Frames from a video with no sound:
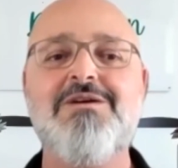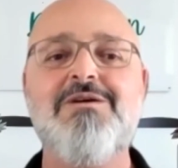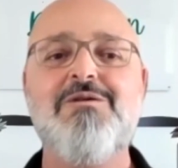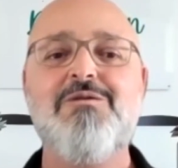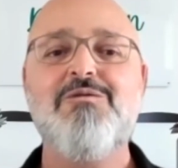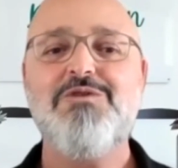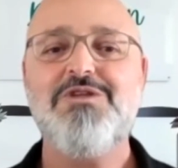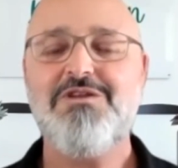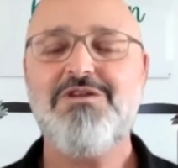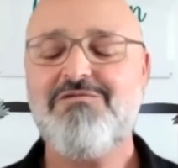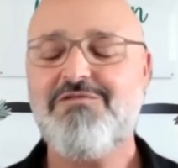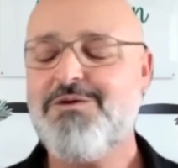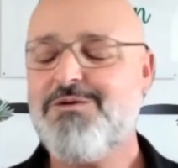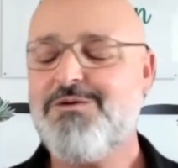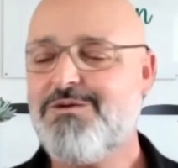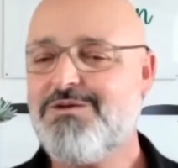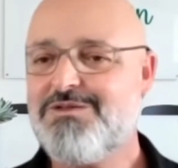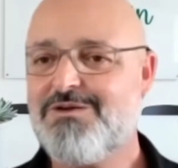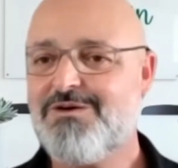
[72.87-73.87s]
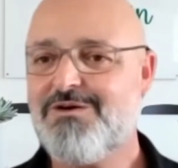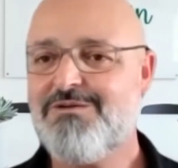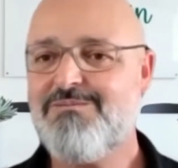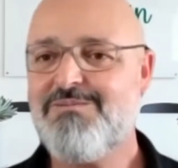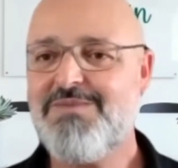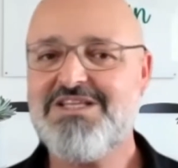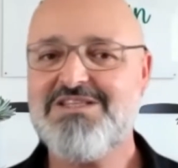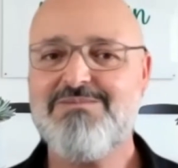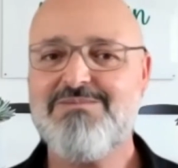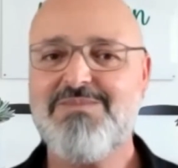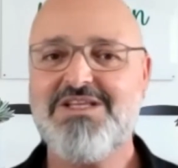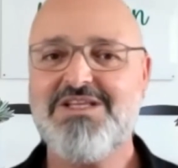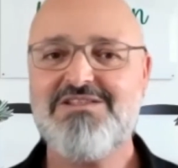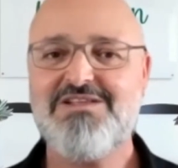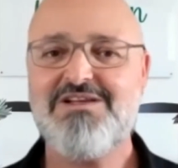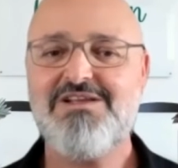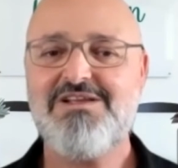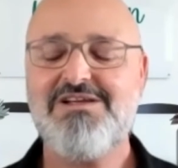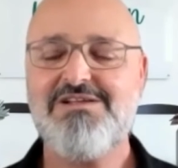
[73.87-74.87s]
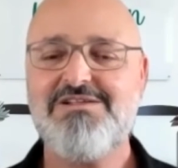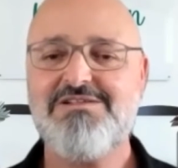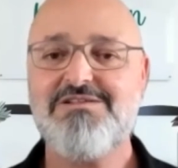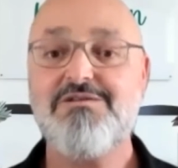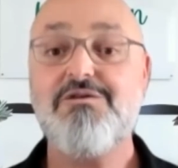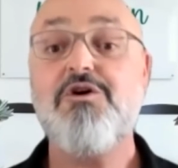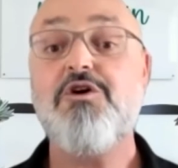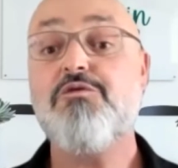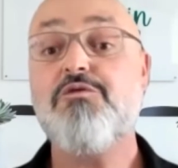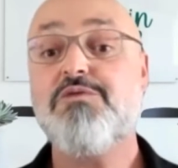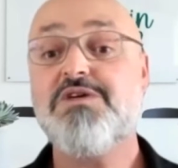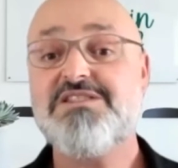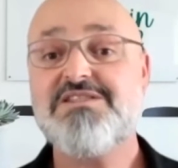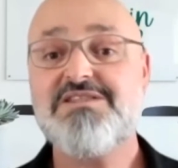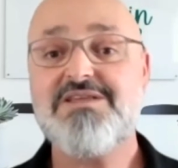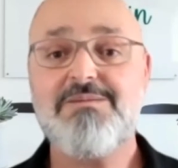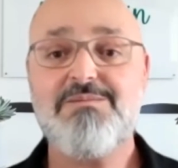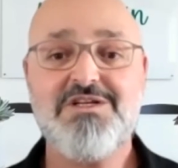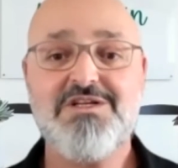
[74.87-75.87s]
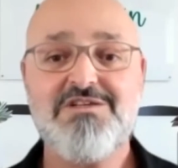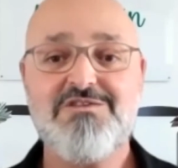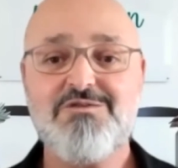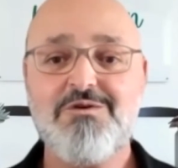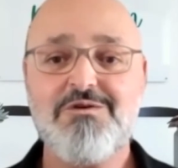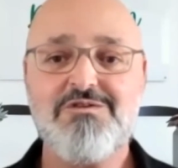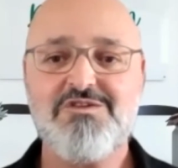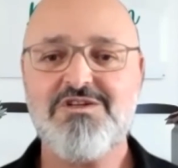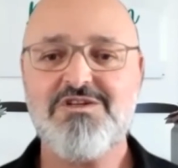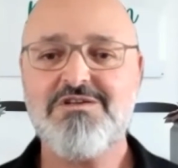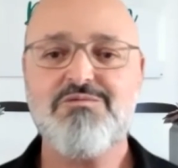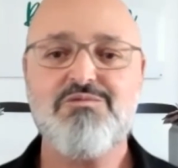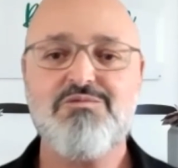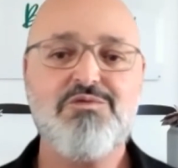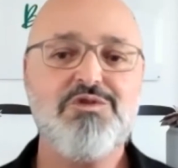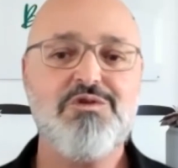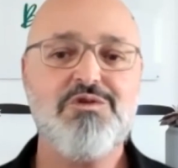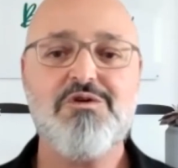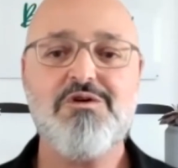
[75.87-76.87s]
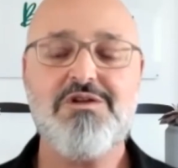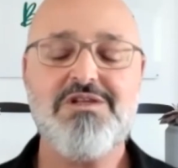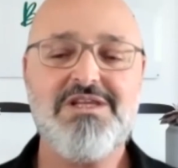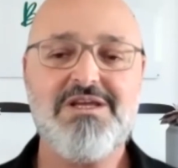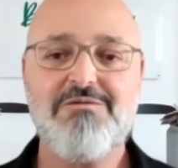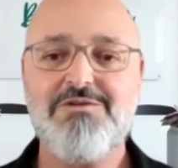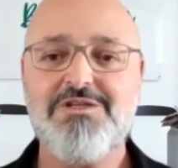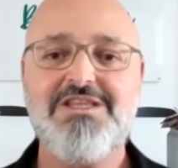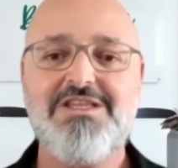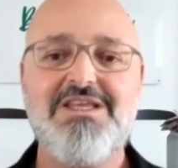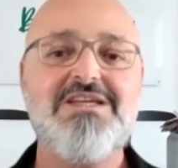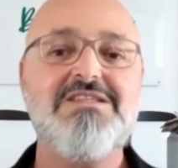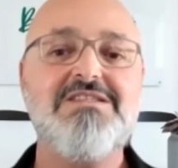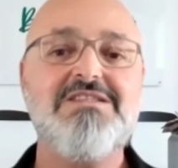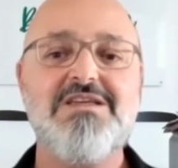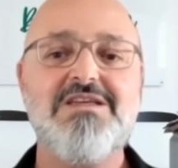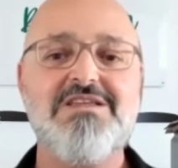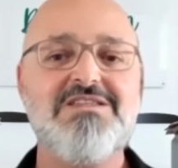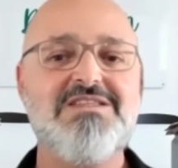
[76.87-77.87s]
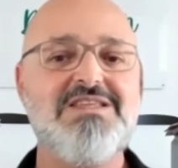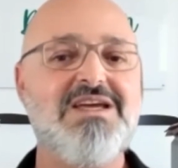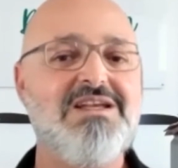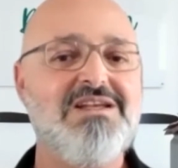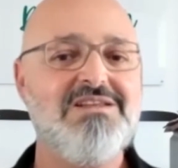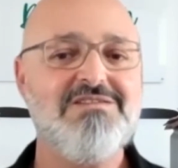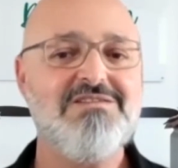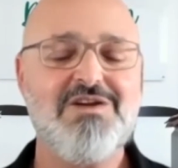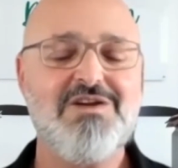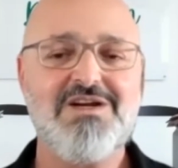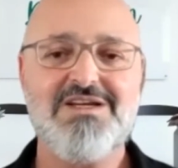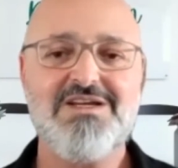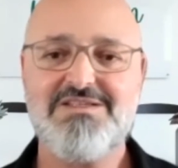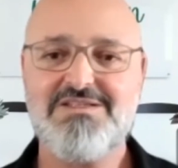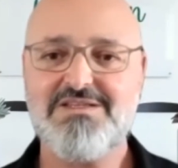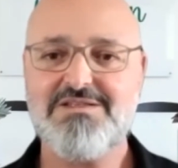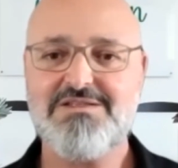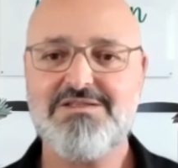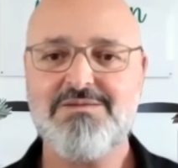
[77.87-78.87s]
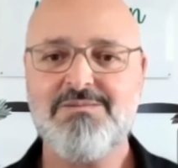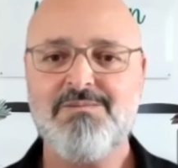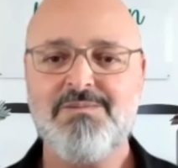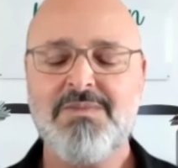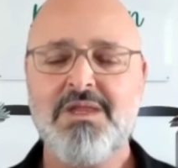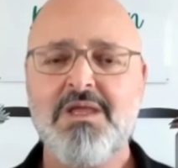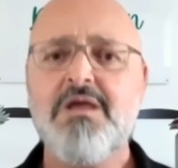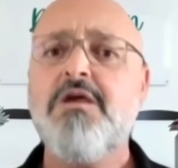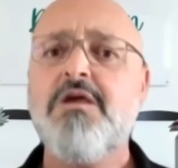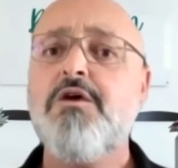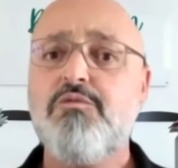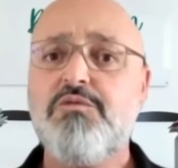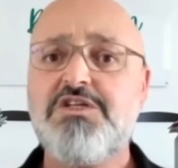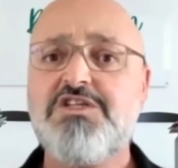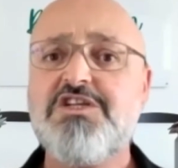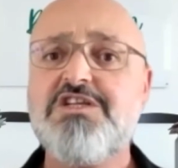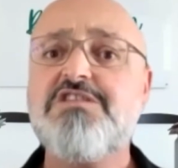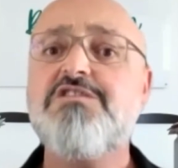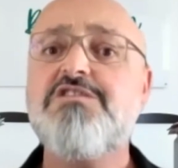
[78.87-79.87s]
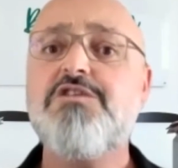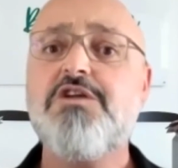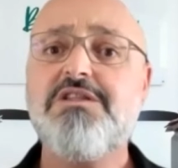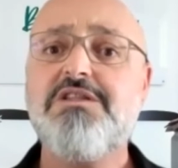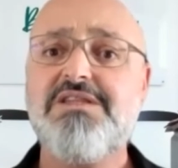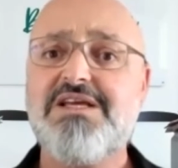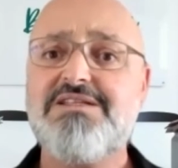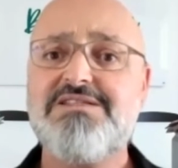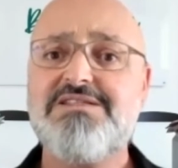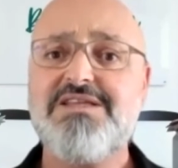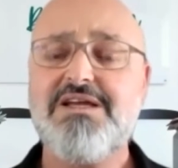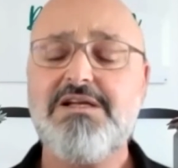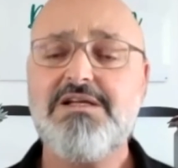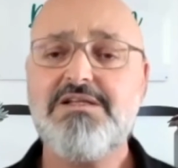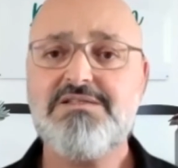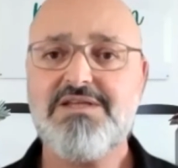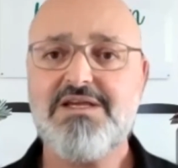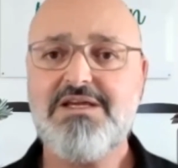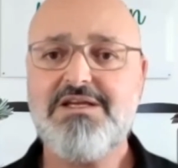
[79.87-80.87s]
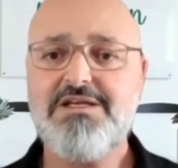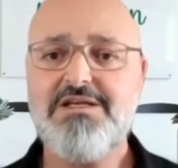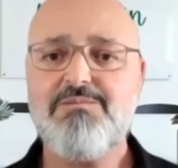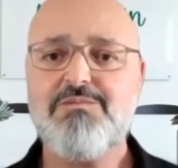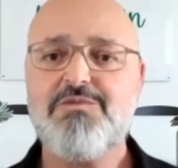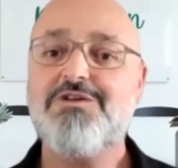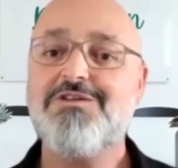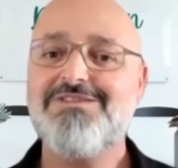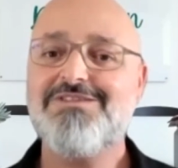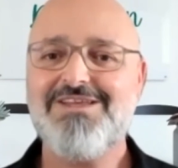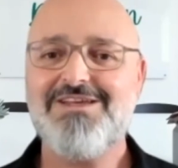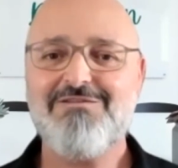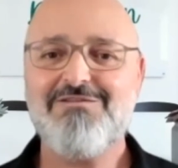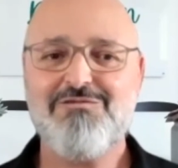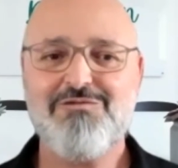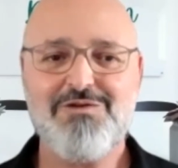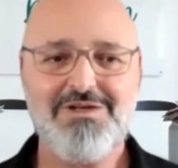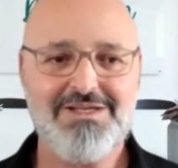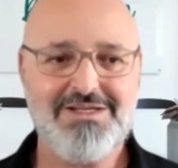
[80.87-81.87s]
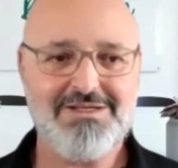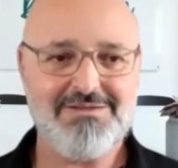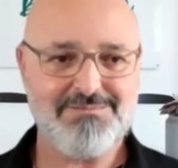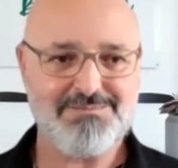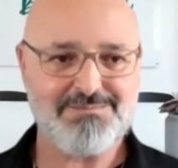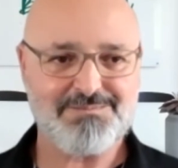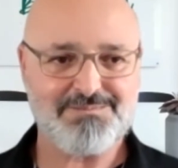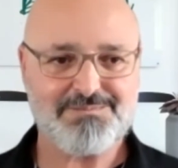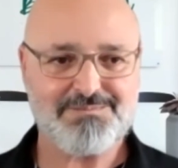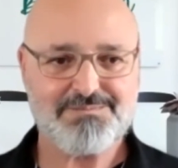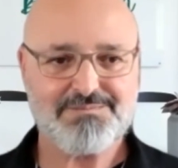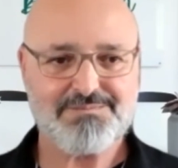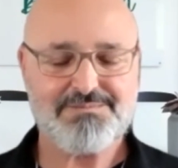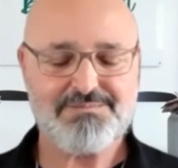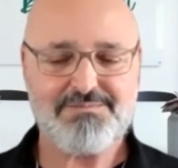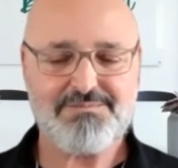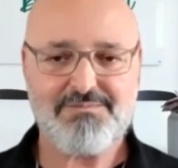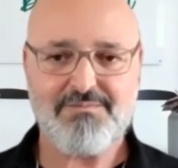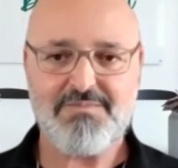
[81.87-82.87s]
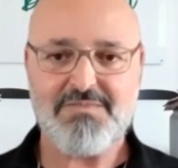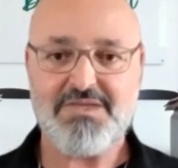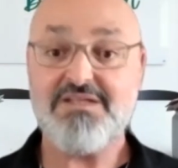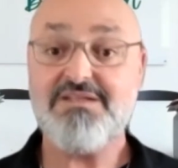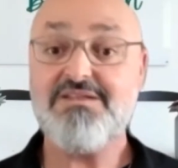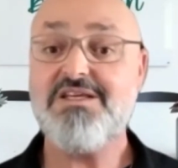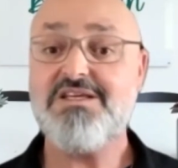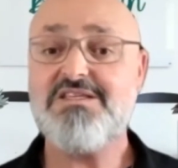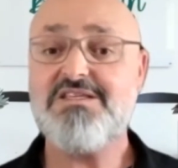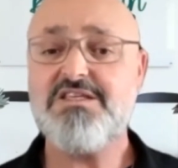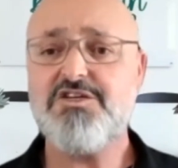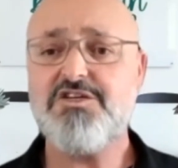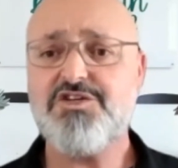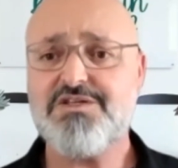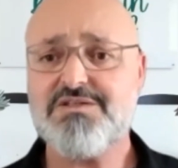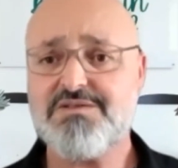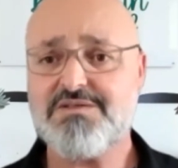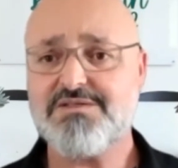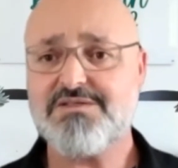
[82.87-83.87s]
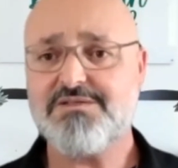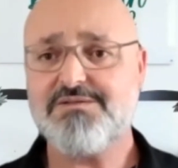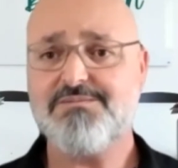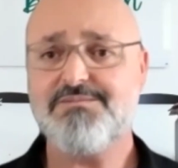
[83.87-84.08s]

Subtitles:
with a focus on men's mental health, or what some researchers would call nowadays a silent crisis, which is not that silent anymore, thankfully. Decisions.